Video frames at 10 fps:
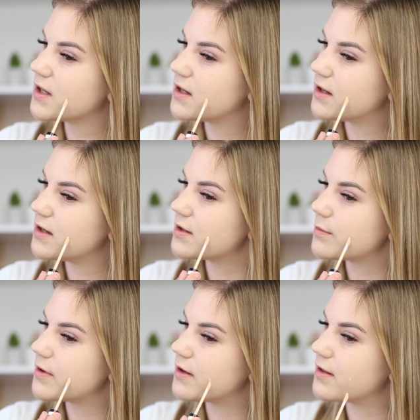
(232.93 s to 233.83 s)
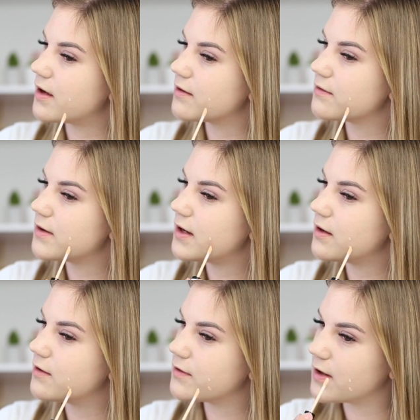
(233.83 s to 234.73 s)
I'm going to just put that
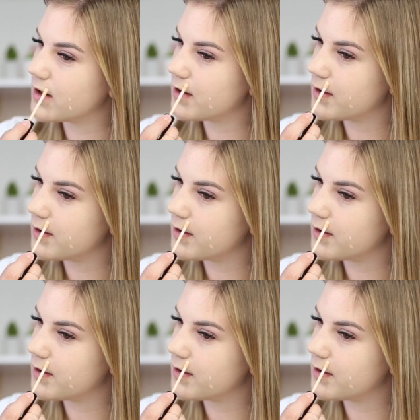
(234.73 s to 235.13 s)
right over